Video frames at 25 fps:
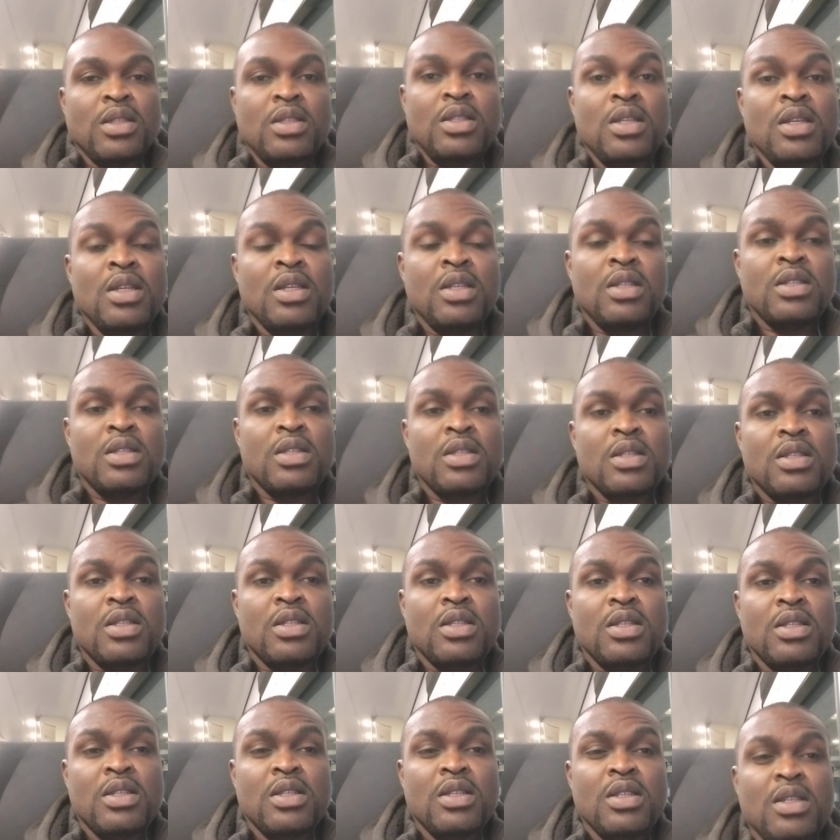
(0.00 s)

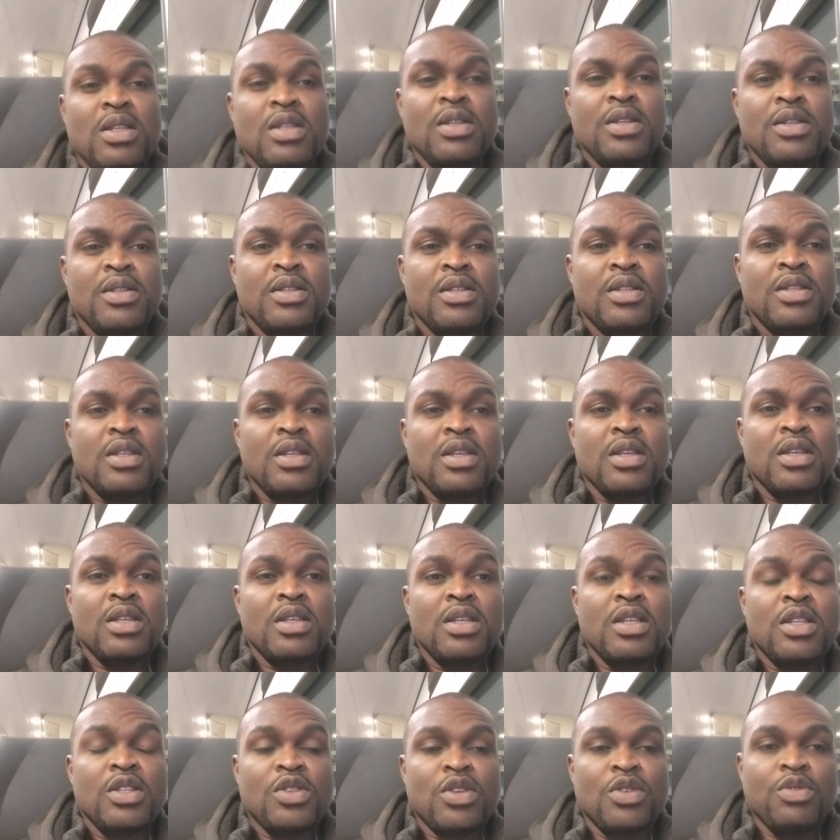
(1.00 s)
this is a
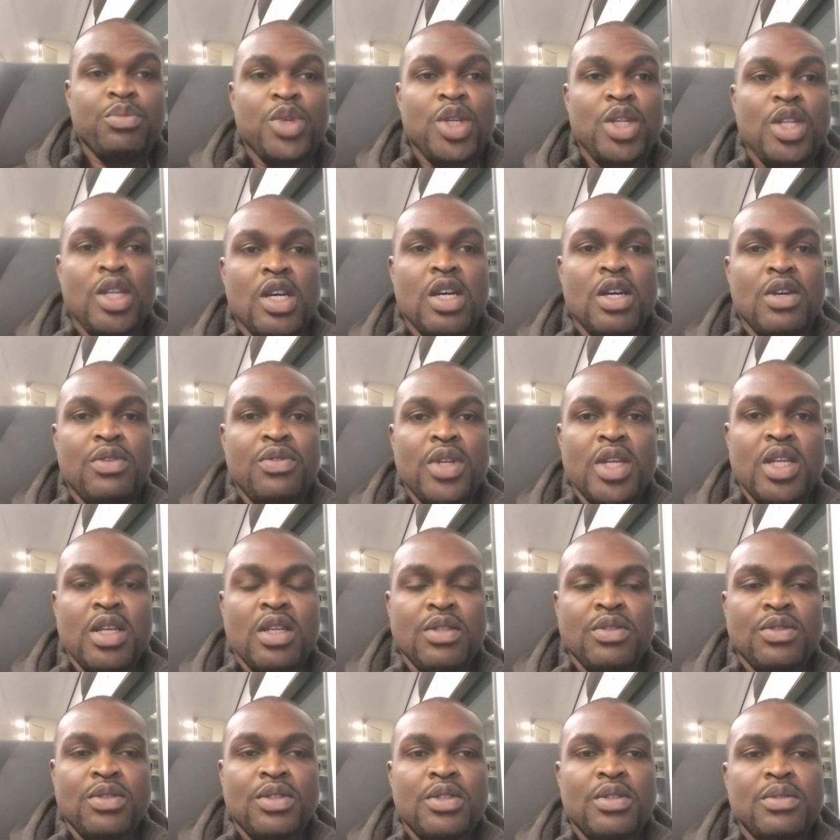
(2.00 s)
case of many
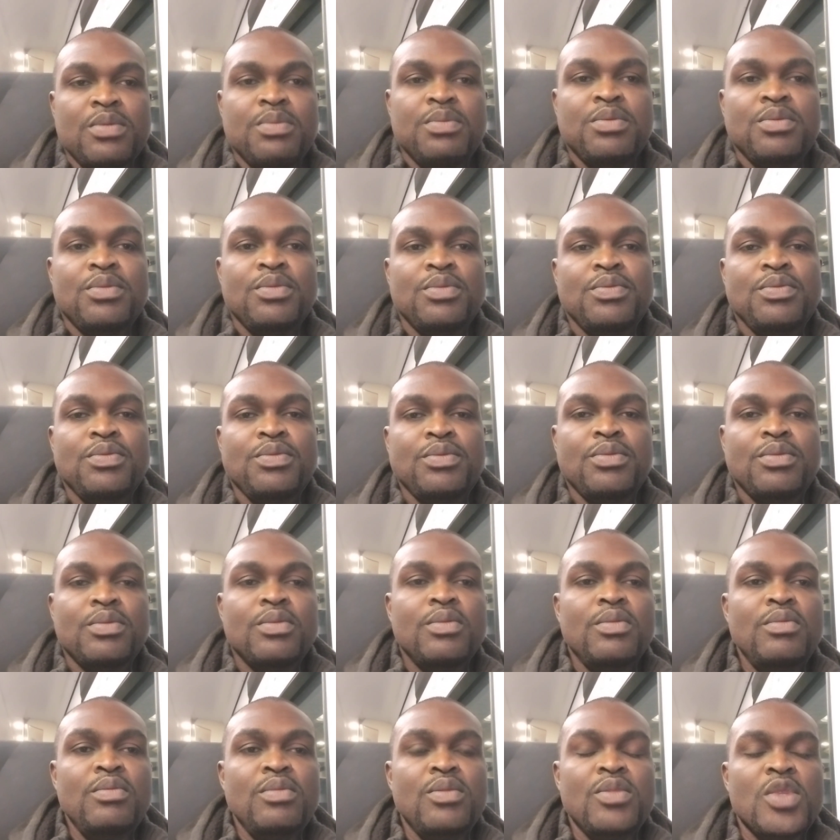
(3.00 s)
Africans.
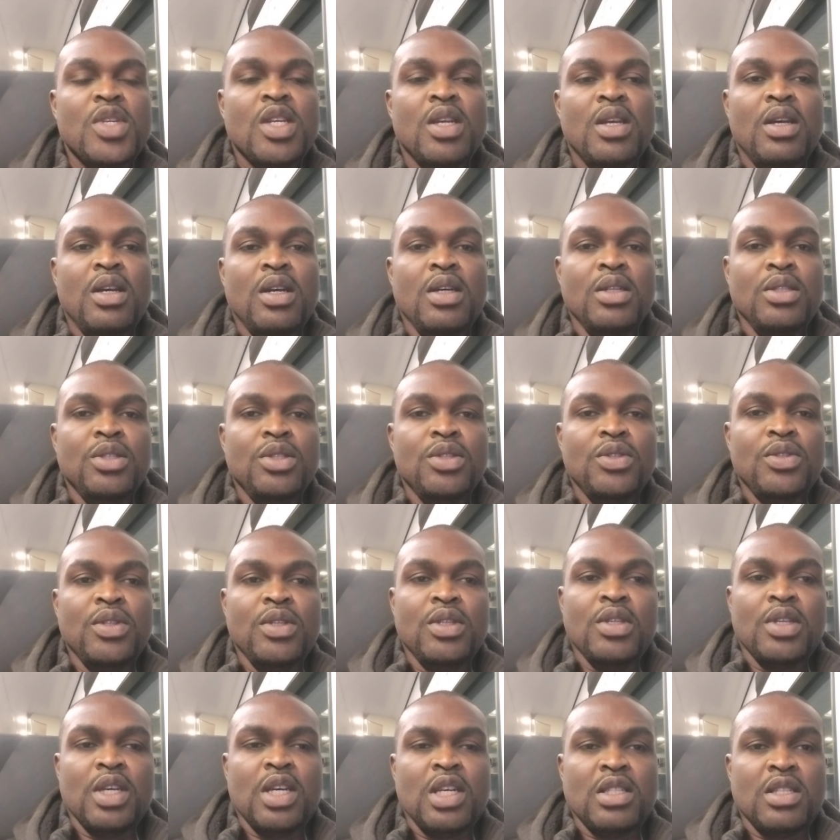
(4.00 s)
And
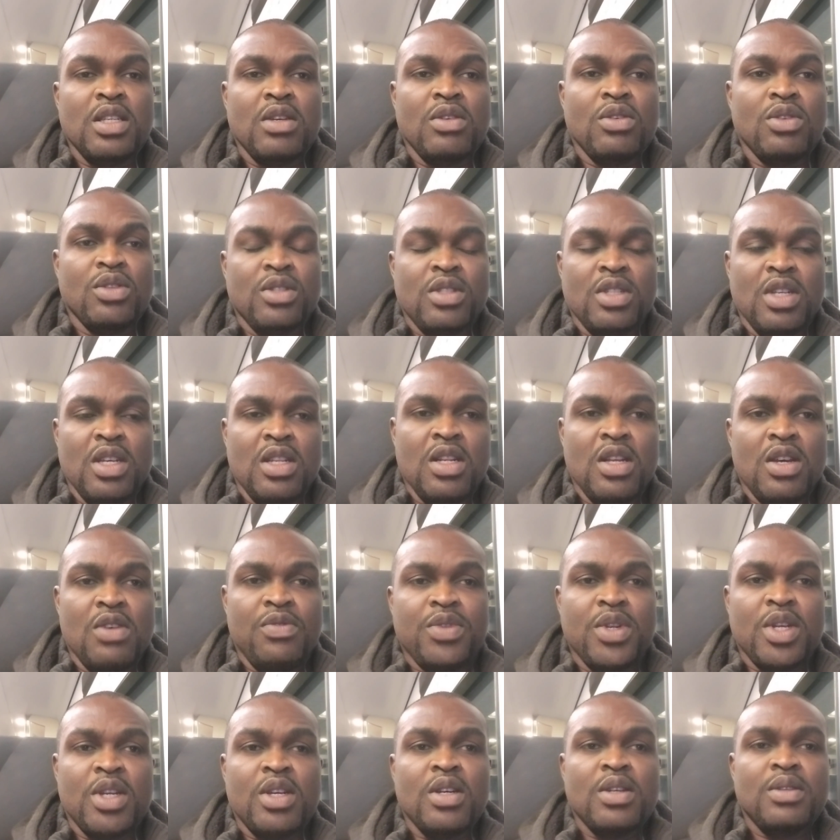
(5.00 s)
see, as a concerned
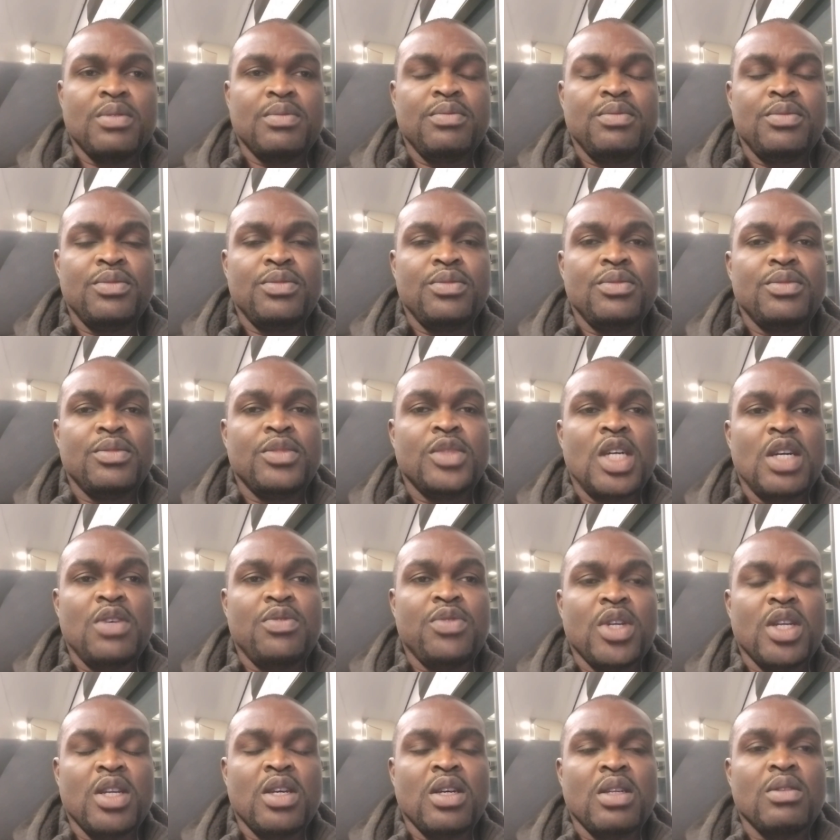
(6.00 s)
Africa,
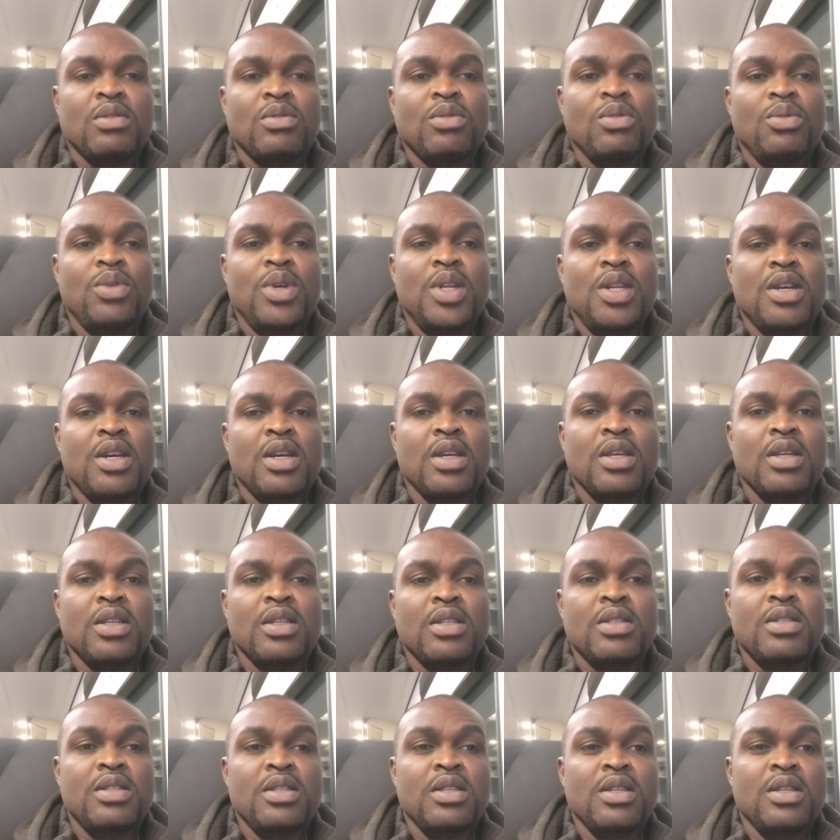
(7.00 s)
African, when I
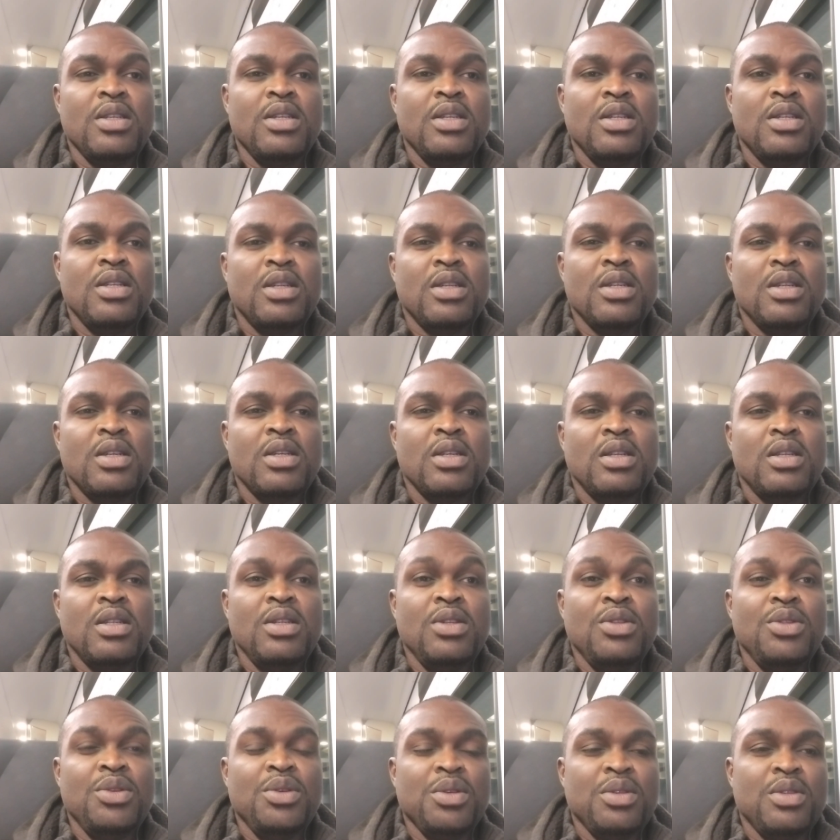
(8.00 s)
see
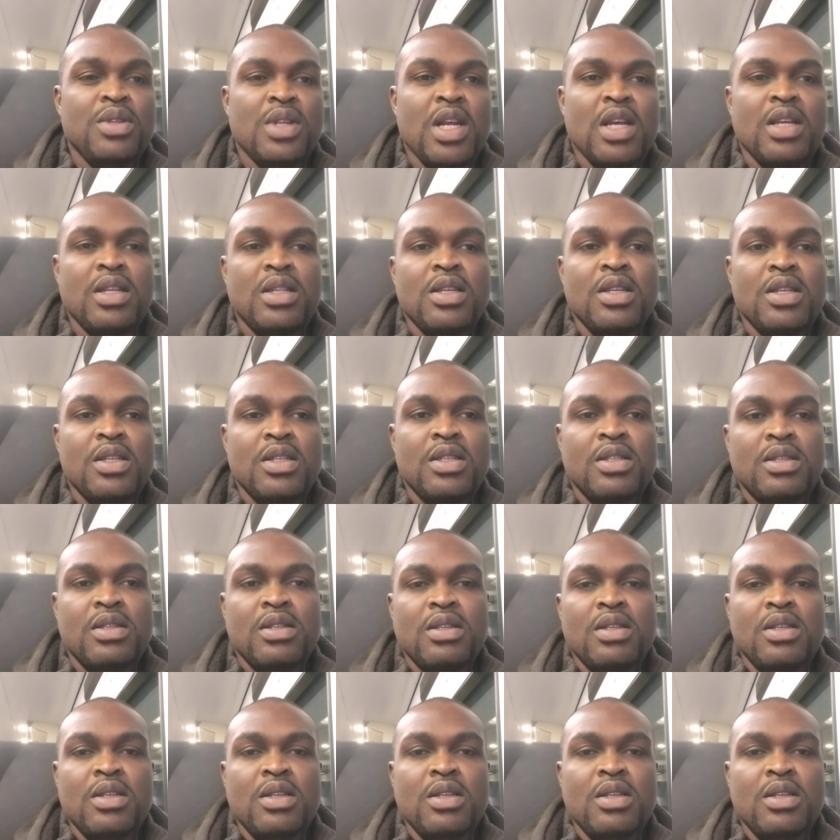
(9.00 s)
news like this,